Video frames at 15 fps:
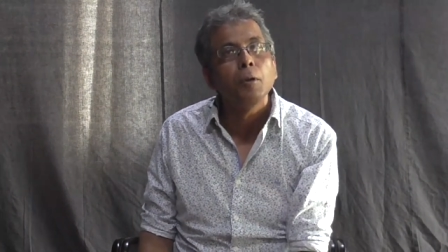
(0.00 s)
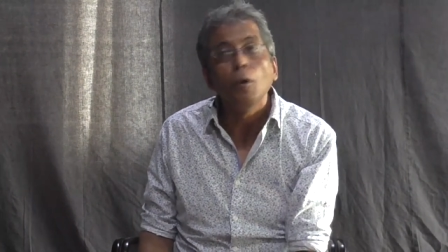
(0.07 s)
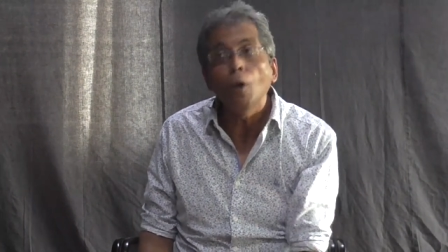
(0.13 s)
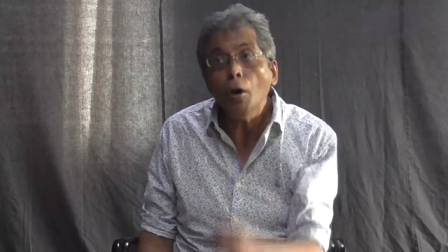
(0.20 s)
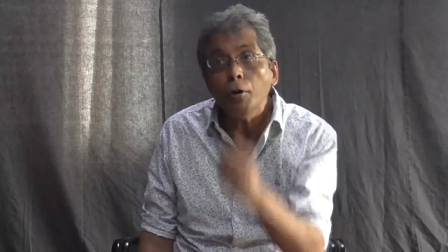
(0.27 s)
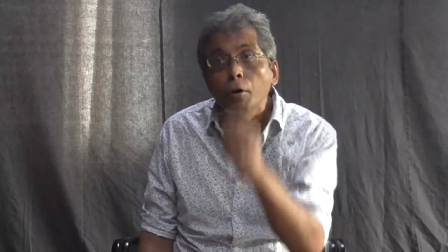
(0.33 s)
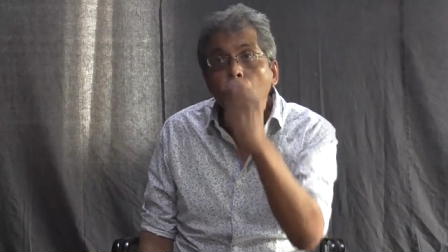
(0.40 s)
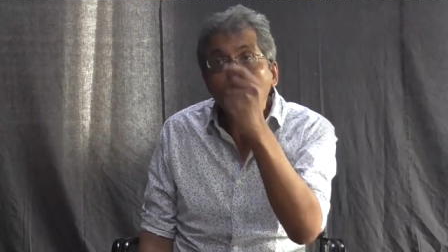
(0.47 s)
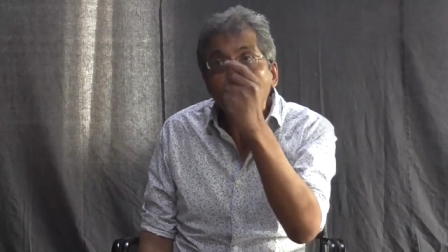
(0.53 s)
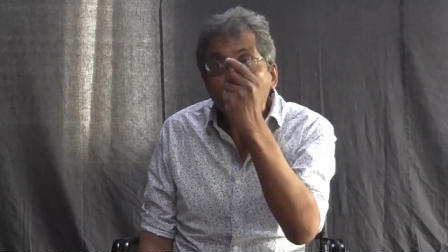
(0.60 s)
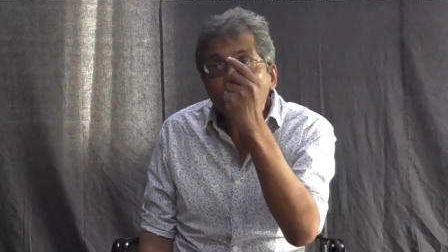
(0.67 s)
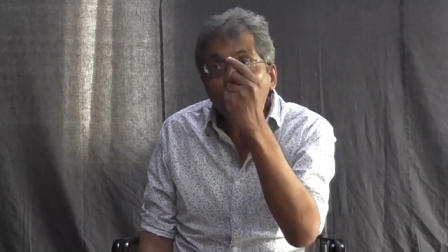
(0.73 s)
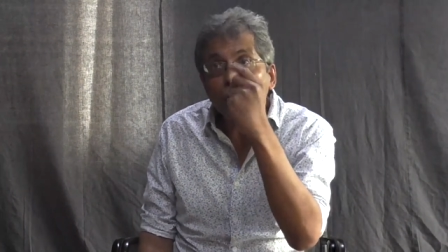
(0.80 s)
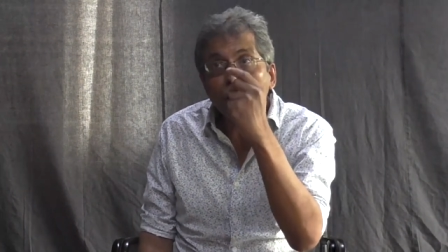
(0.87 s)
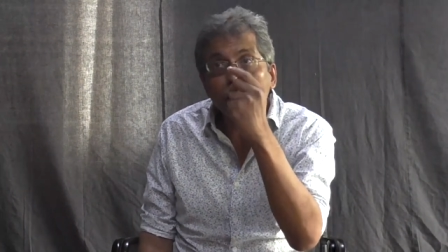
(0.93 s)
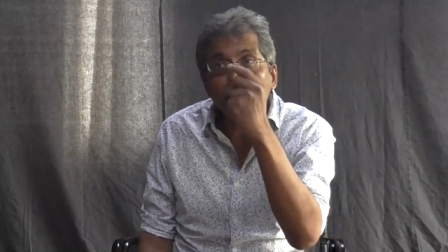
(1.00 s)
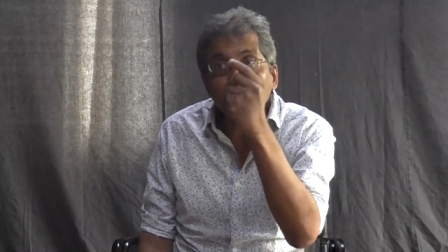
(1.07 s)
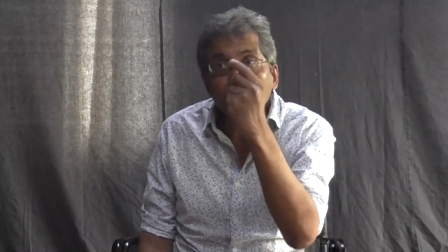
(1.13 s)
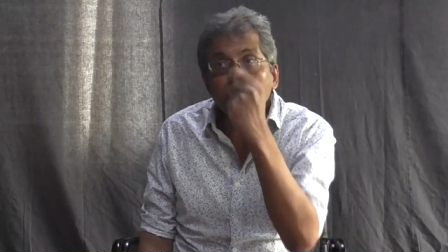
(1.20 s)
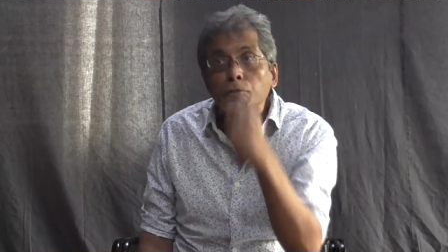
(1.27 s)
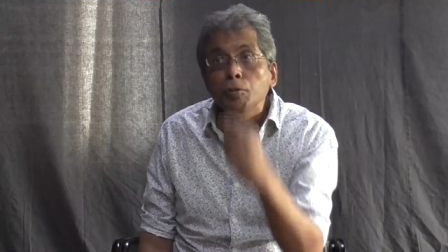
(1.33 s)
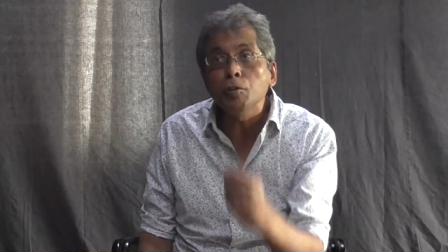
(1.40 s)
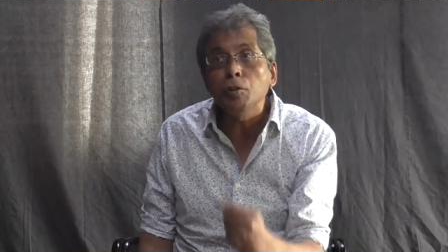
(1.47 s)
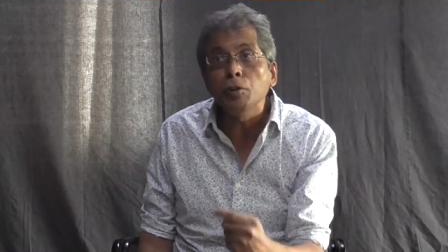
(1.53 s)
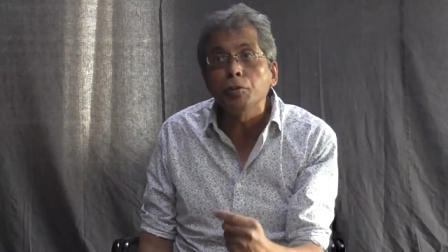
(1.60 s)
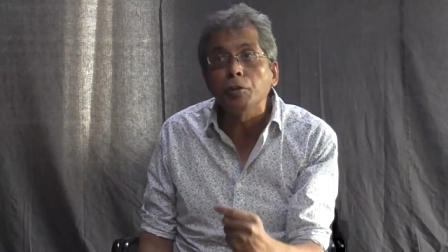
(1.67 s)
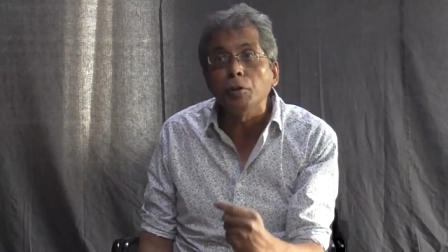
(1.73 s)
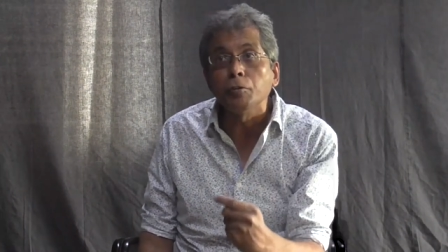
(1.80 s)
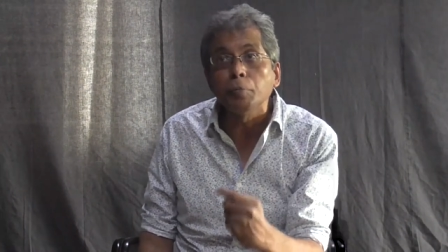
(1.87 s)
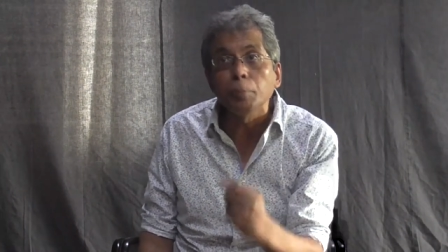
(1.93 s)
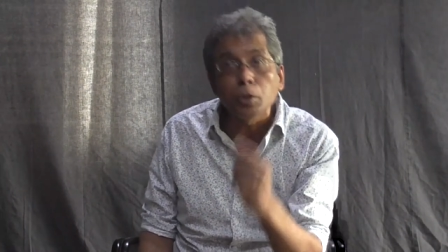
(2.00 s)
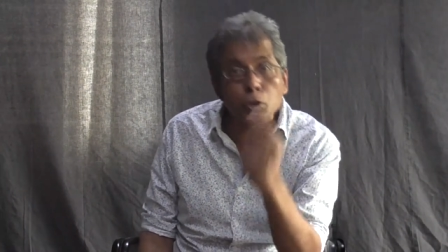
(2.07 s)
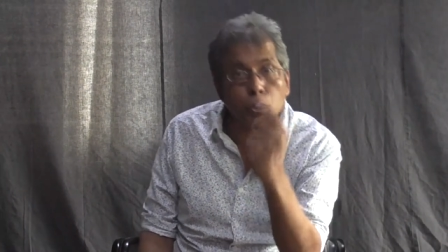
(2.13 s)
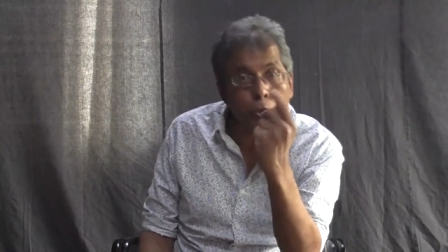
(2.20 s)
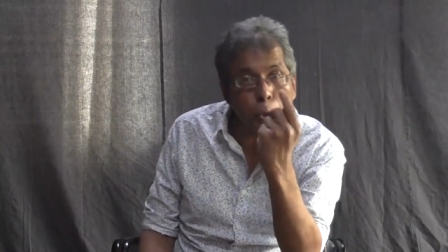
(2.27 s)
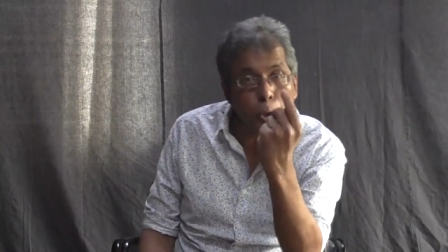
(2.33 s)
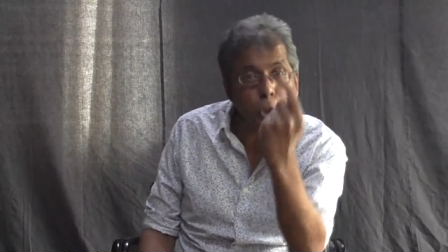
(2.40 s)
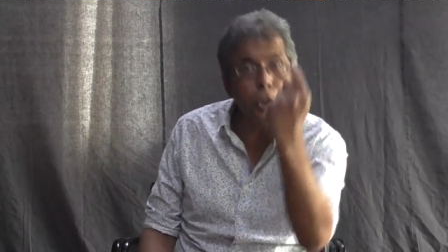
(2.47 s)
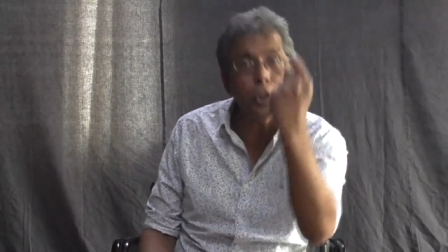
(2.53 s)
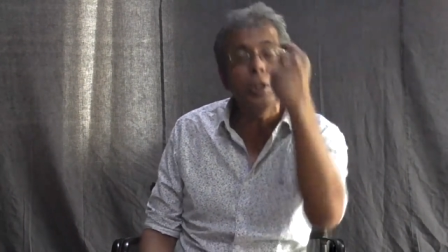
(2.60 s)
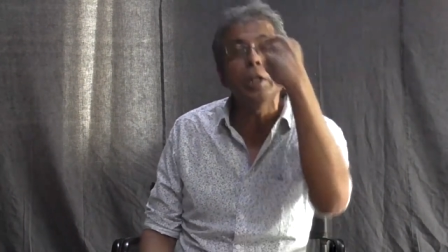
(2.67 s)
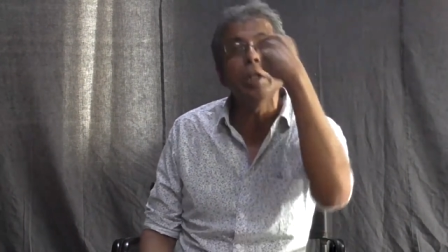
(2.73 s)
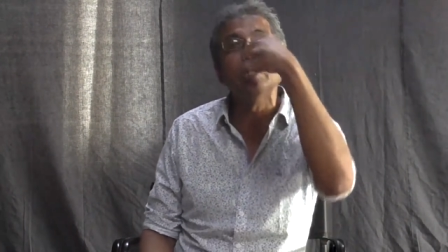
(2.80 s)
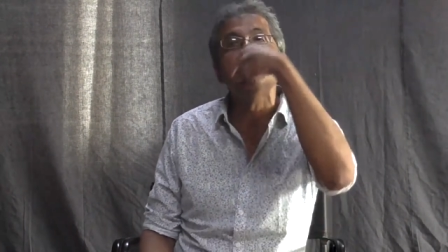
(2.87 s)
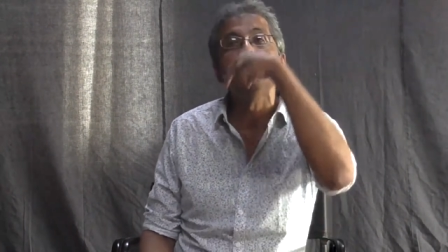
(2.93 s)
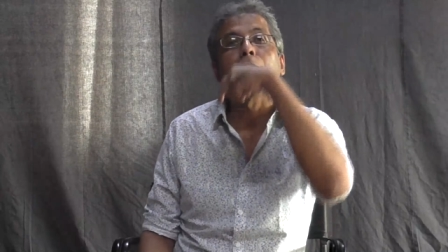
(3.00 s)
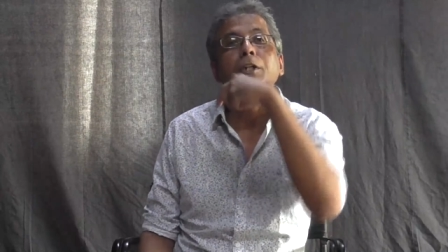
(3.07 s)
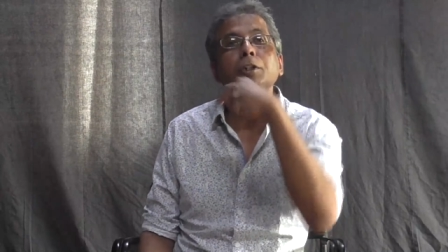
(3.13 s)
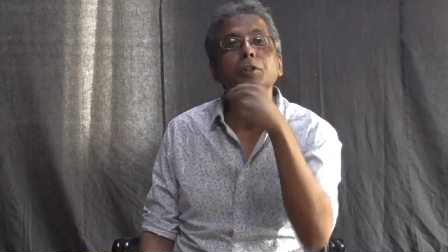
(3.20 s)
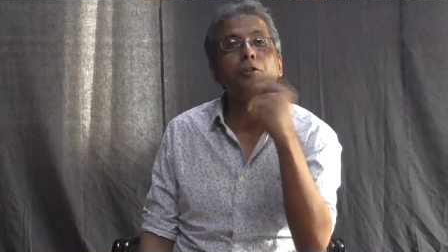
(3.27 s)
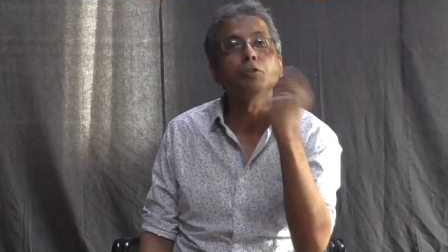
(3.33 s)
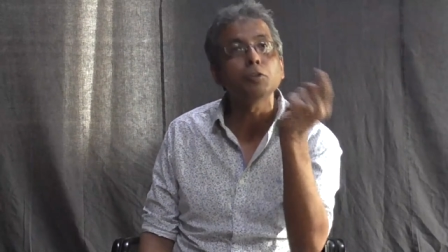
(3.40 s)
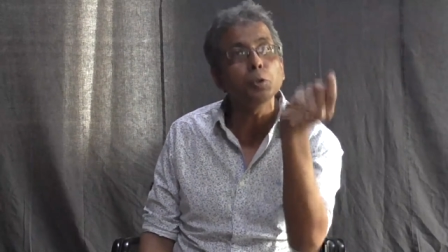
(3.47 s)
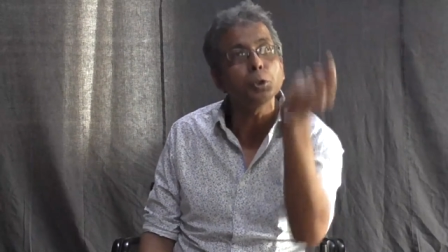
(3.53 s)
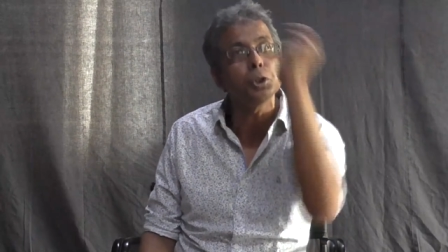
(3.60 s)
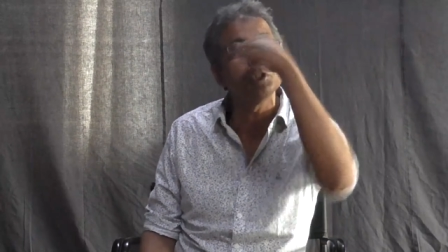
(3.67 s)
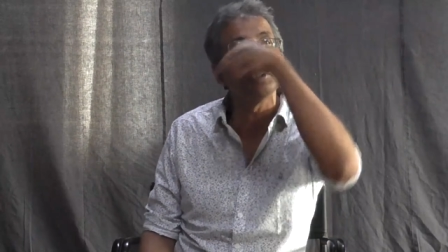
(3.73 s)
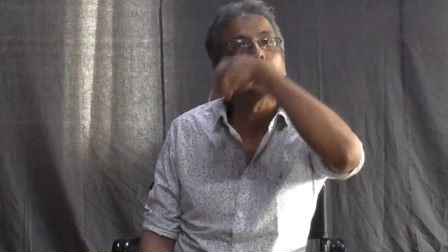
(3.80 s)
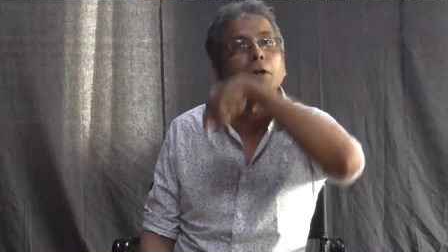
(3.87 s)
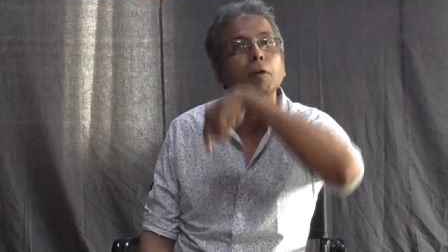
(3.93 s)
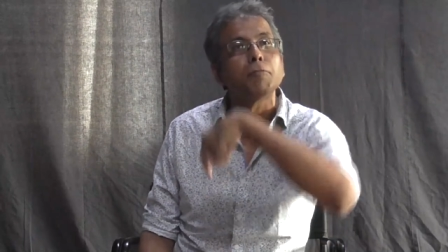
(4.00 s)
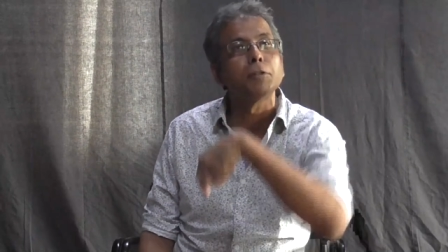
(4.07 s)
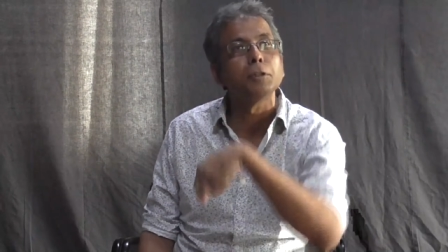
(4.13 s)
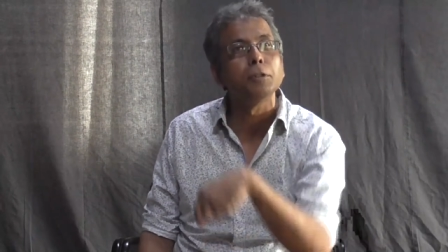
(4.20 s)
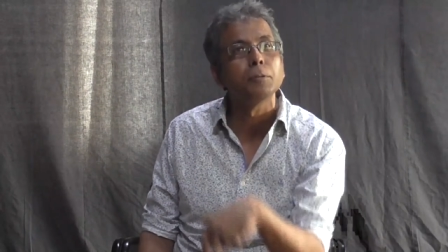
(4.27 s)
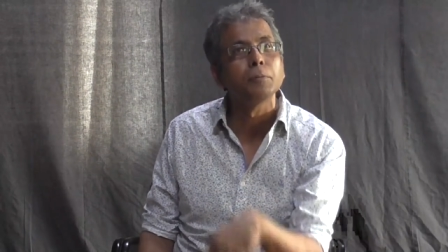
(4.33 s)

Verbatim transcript: Not grafted in the physical sense, but socially injected, socially grafted.